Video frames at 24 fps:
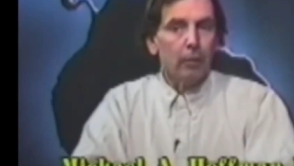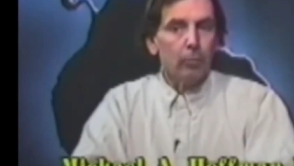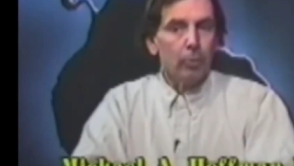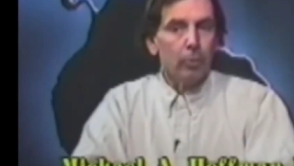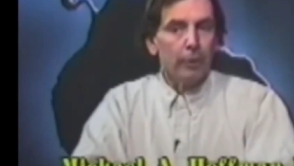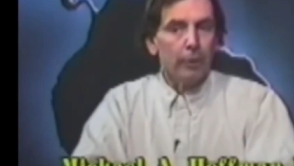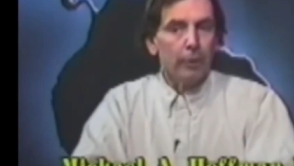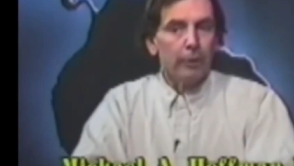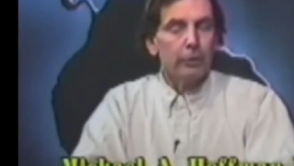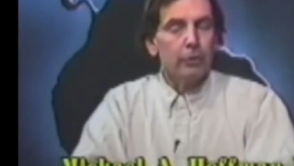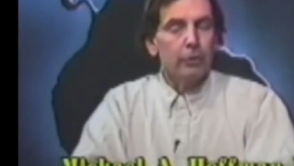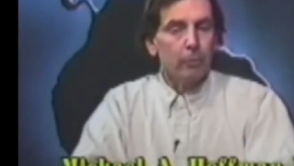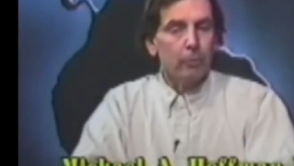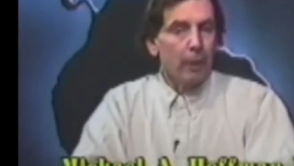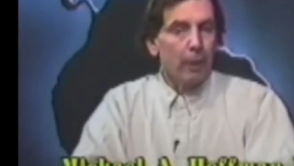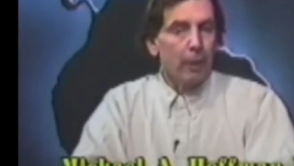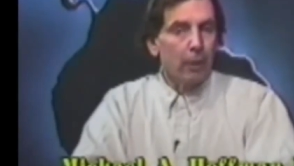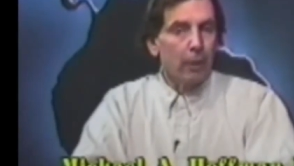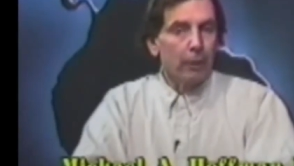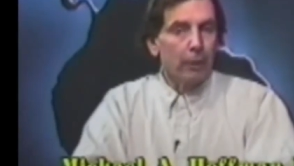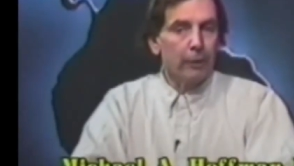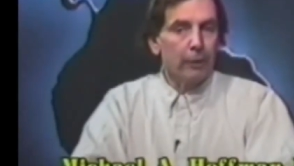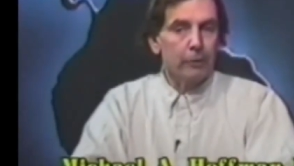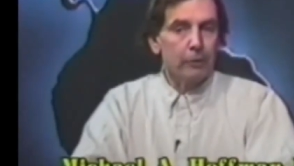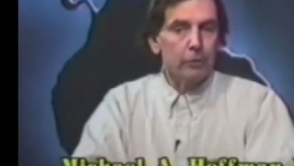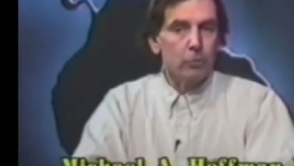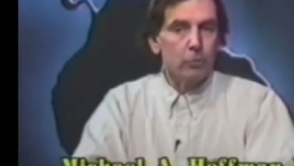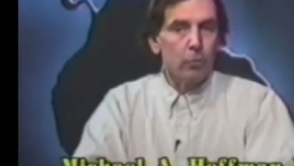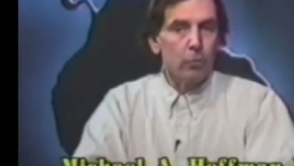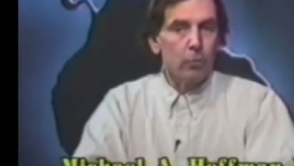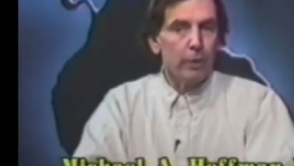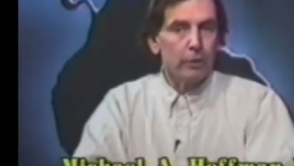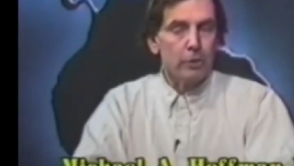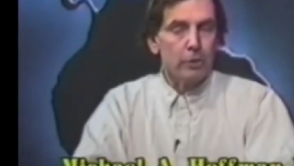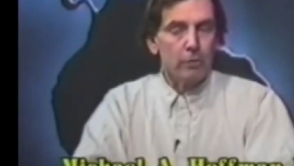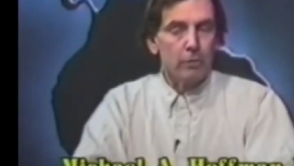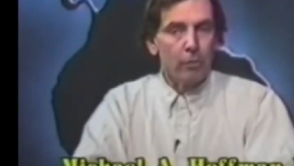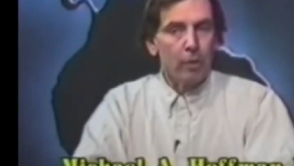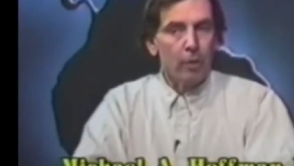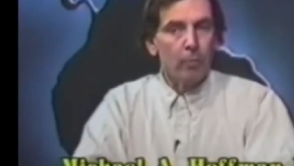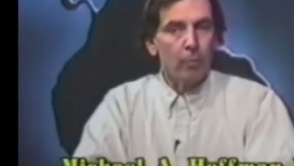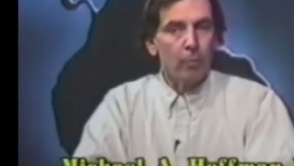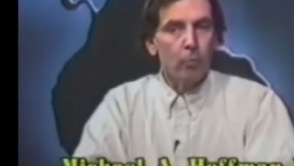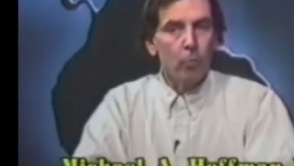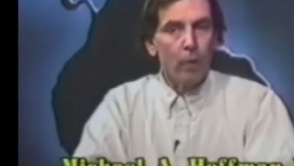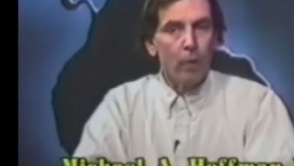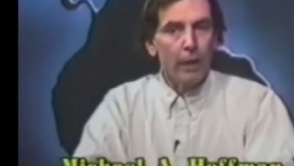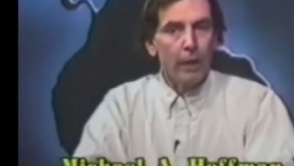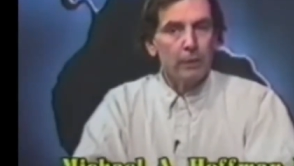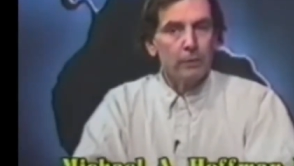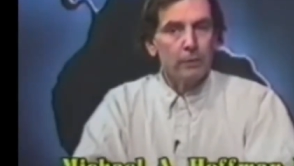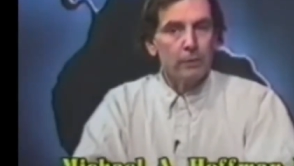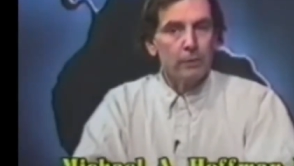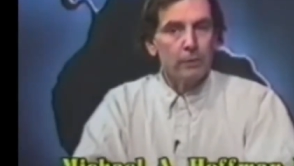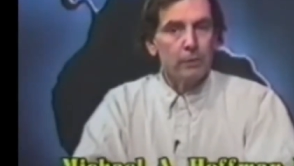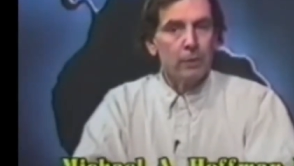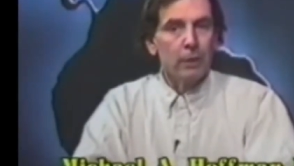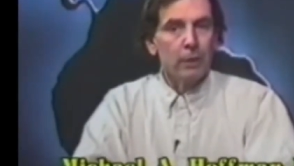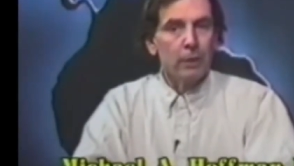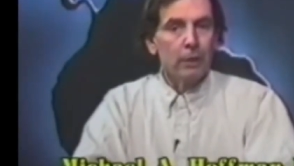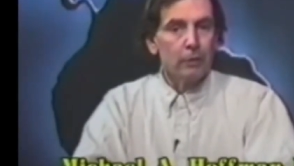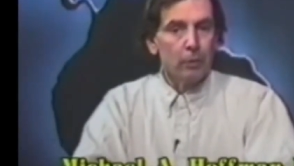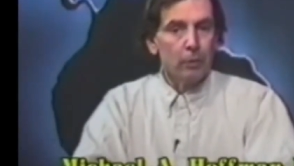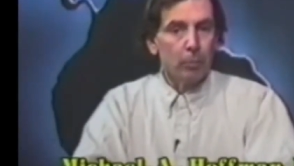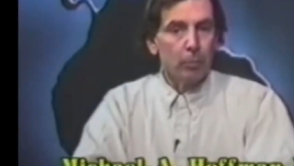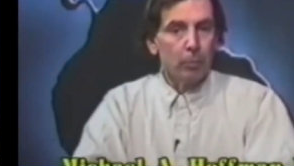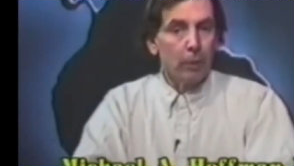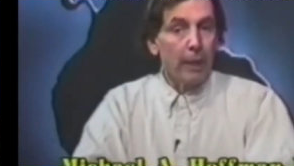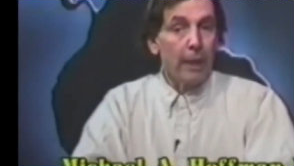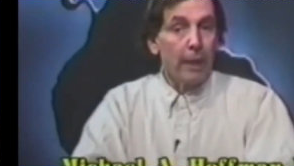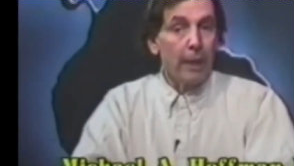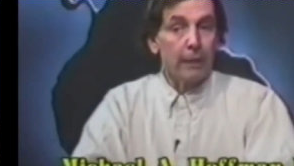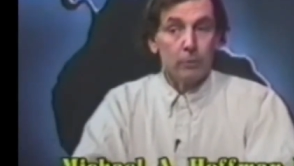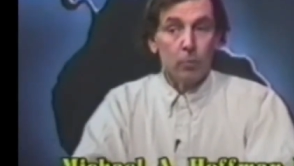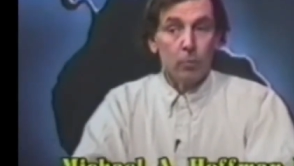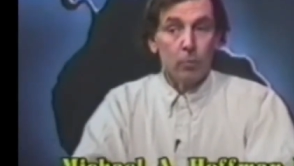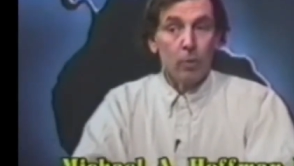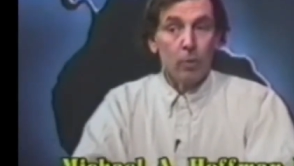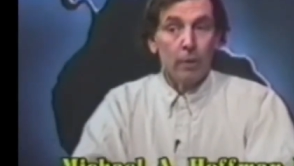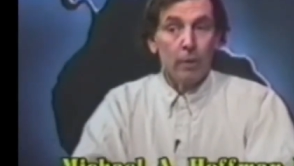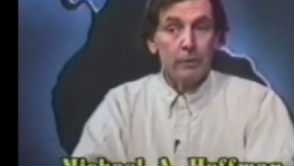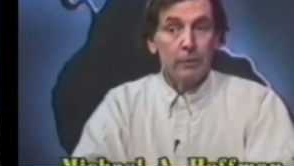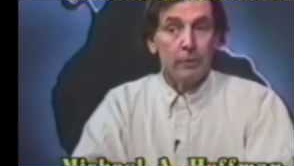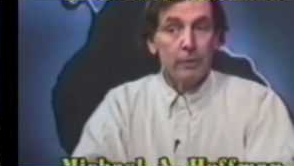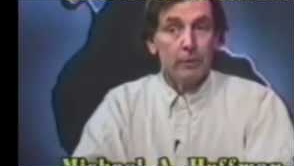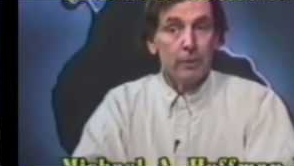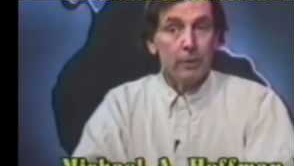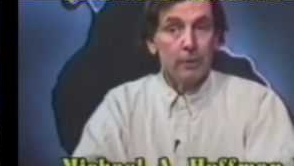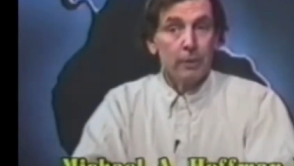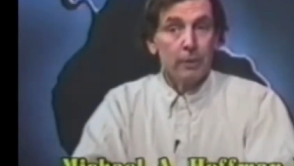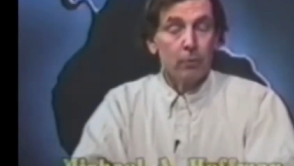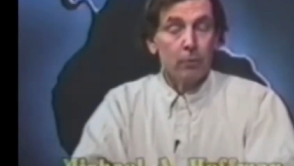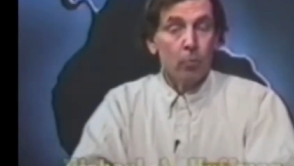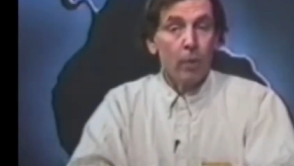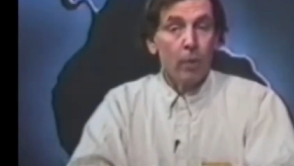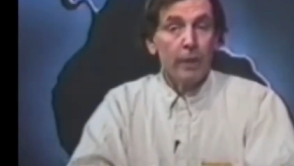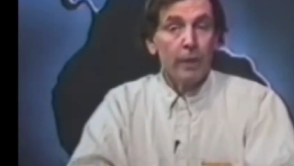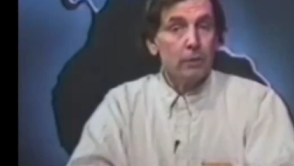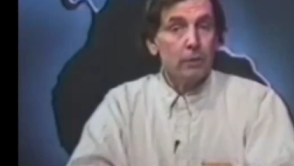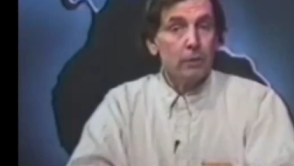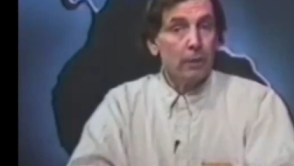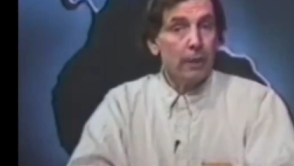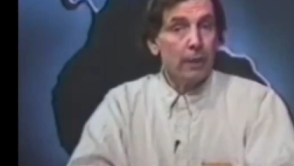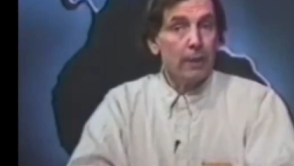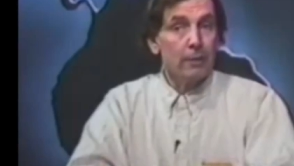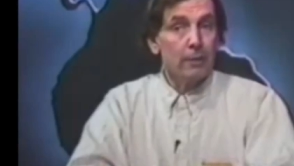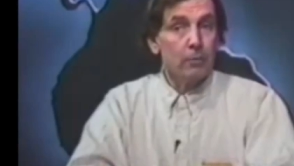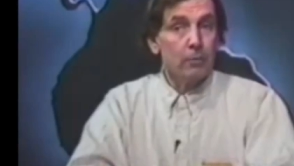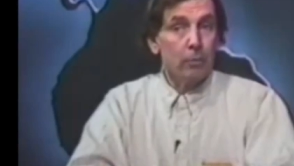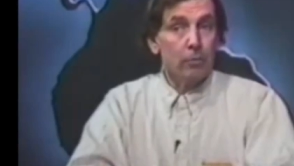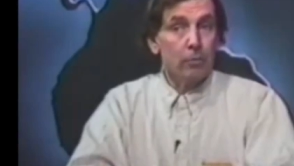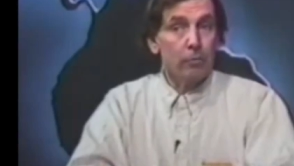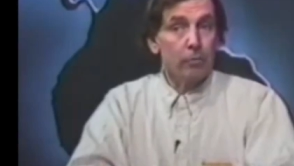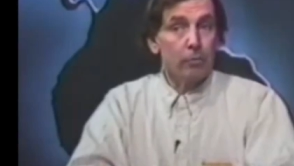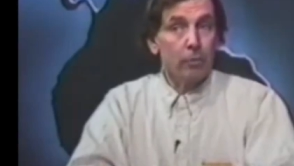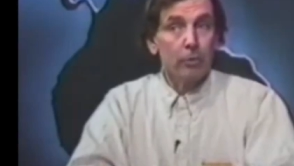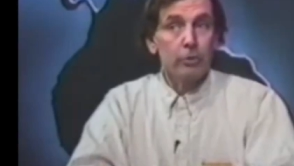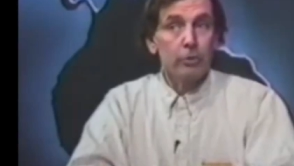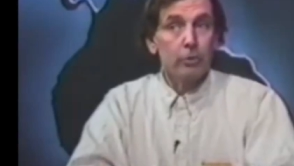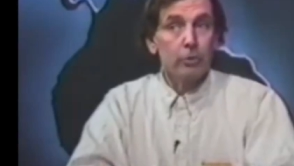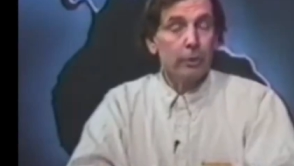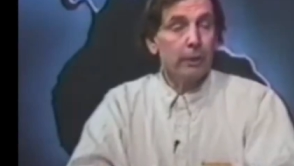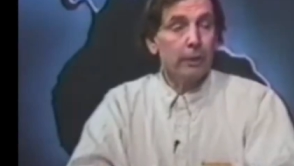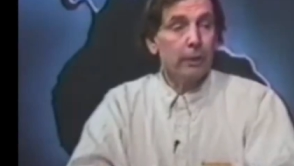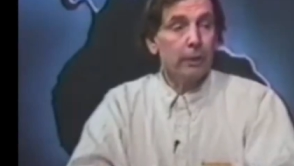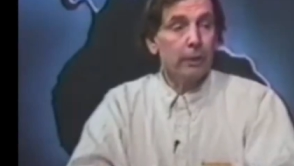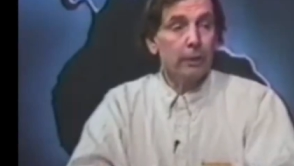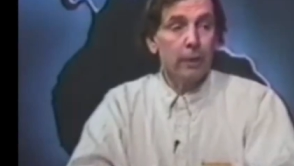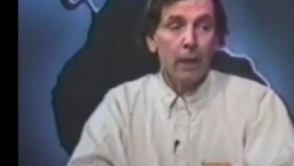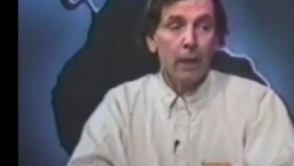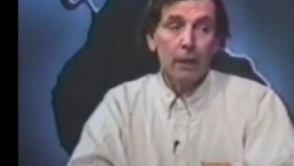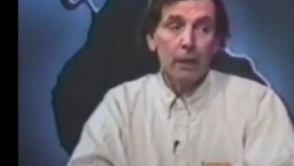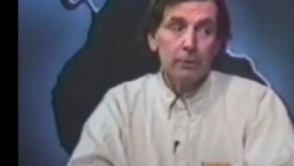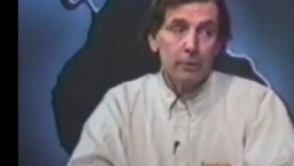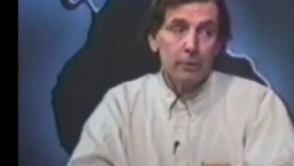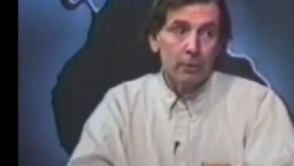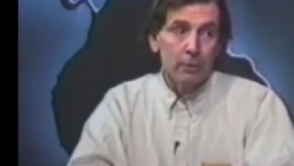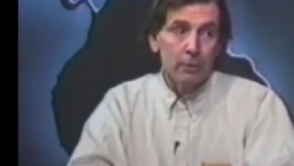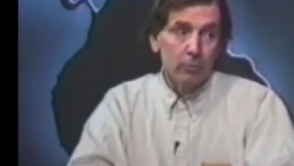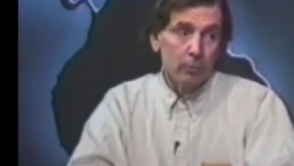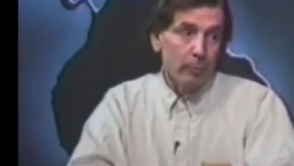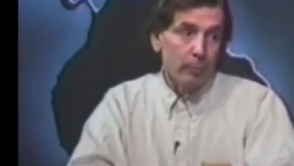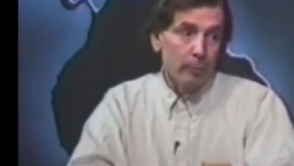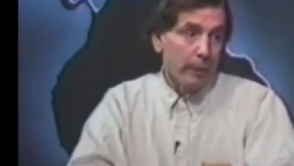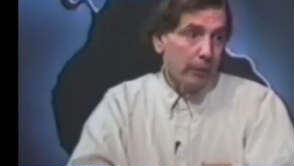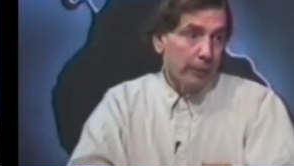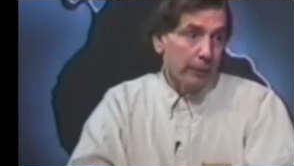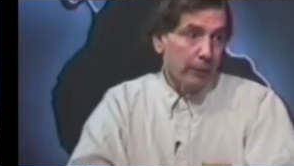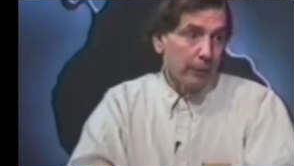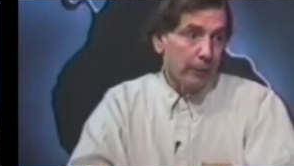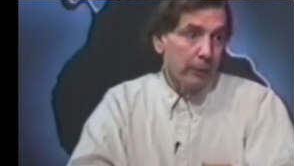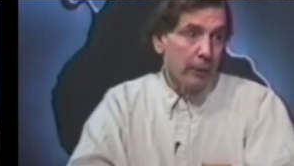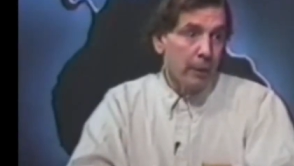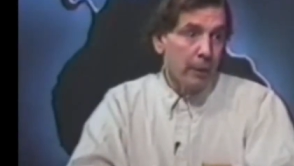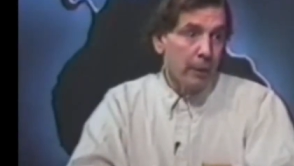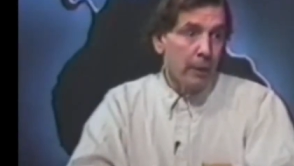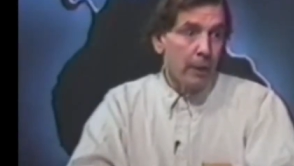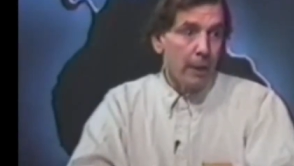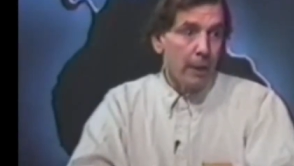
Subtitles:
British America switched from whites to blacks is that white slaves were virtually in constant rebellion.